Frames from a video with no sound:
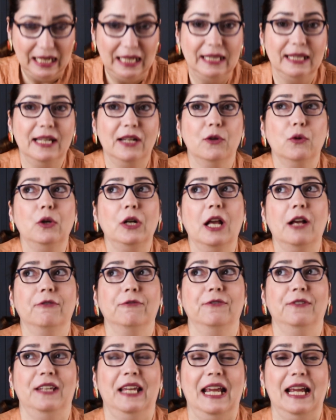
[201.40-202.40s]
The rule
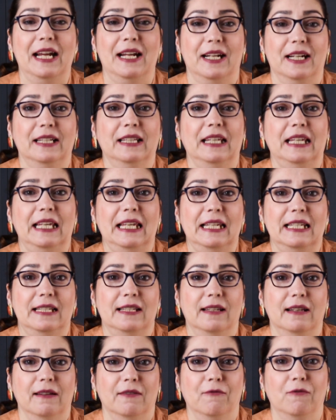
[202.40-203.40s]
of thirds
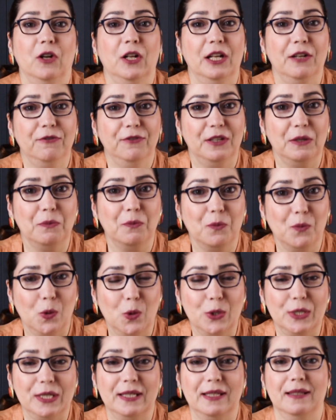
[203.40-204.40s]
is one of the
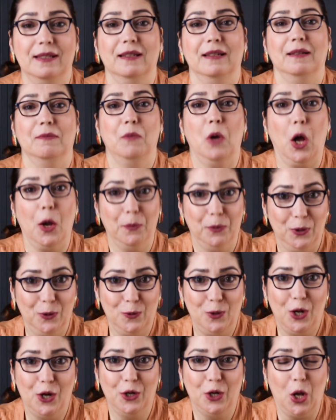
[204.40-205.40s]
most
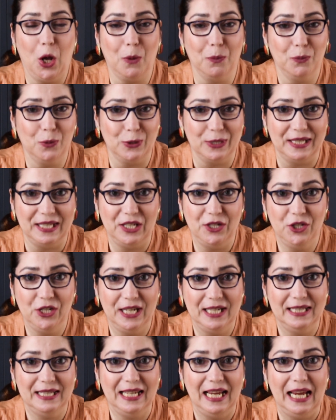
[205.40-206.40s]
popular
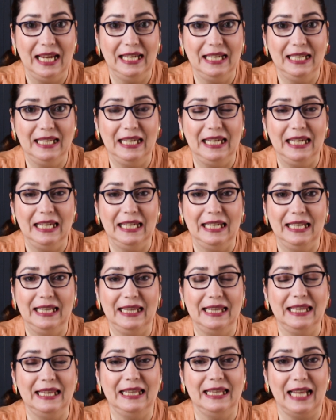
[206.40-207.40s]
composition techniques
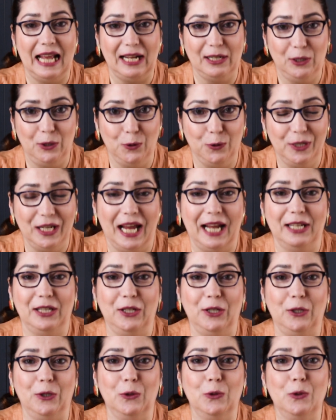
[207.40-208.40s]
that you can
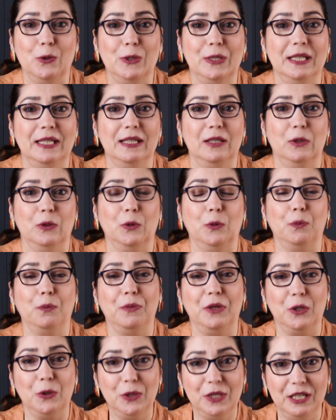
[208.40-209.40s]
use to
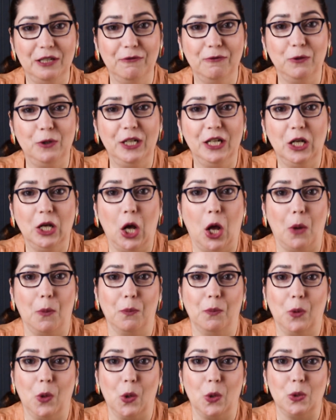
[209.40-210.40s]
beautifully
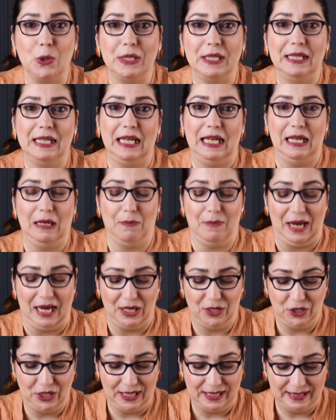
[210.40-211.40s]
compose
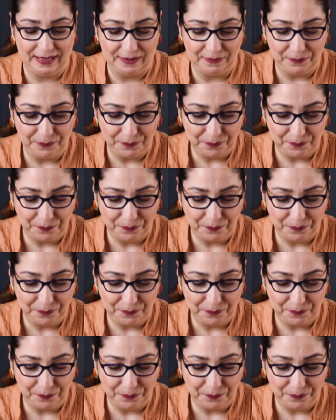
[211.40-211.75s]
images.